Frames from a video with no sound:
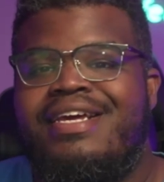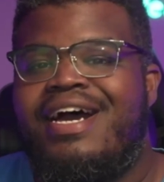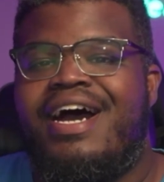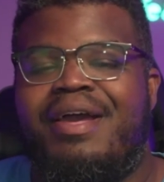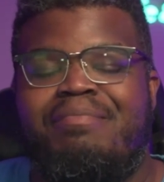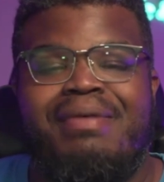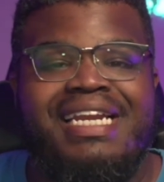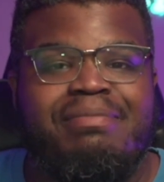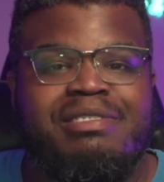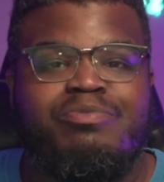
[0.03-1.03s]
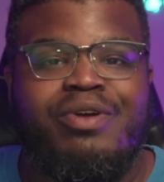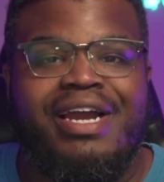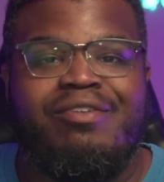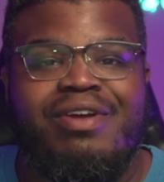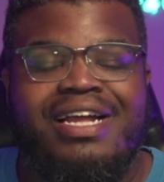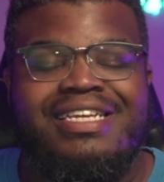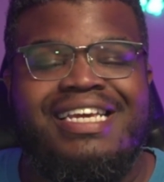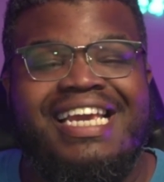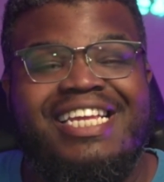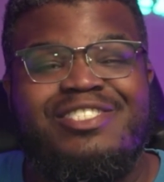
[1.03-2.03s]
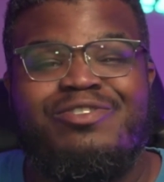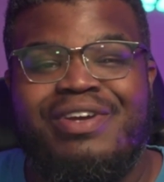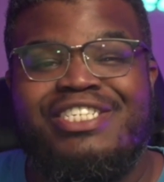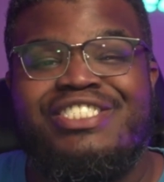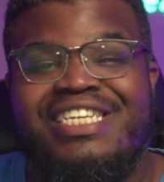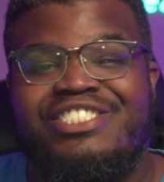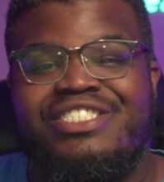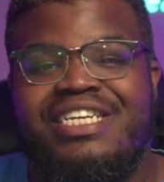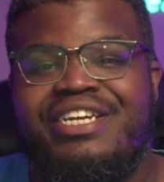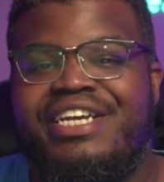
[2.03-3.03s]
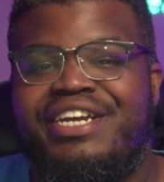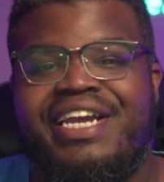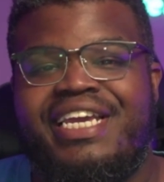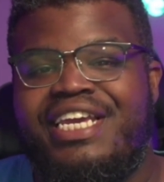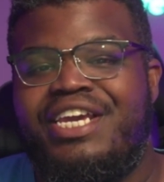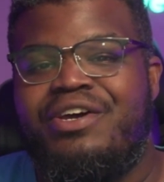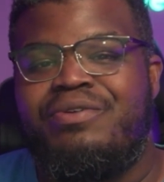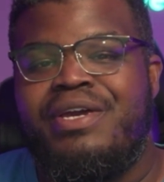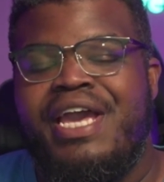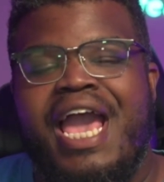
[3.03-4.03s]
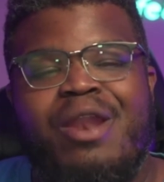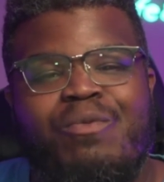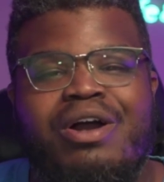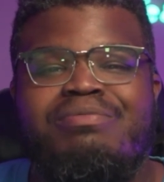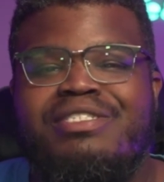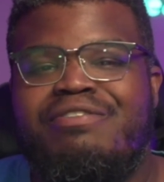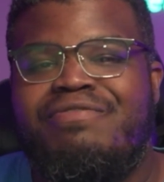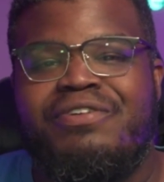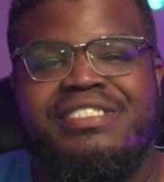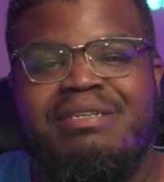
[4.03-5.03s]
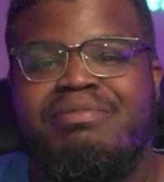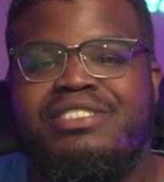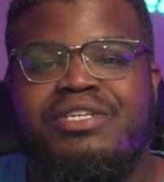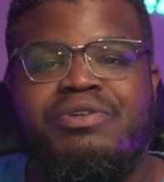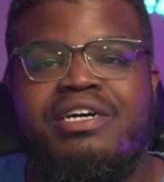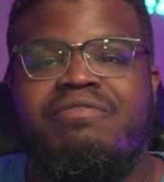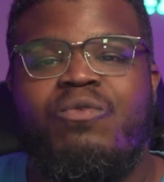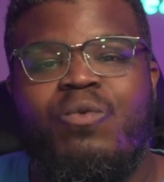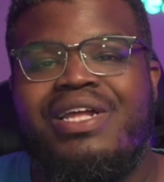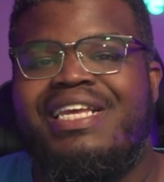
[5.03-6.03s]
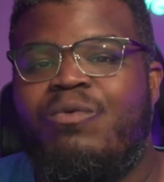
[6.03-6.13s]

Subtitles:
Hi, my name is Bryan Riley, Integration Engineer here at Keyo, and welcome to the first episode of Keyo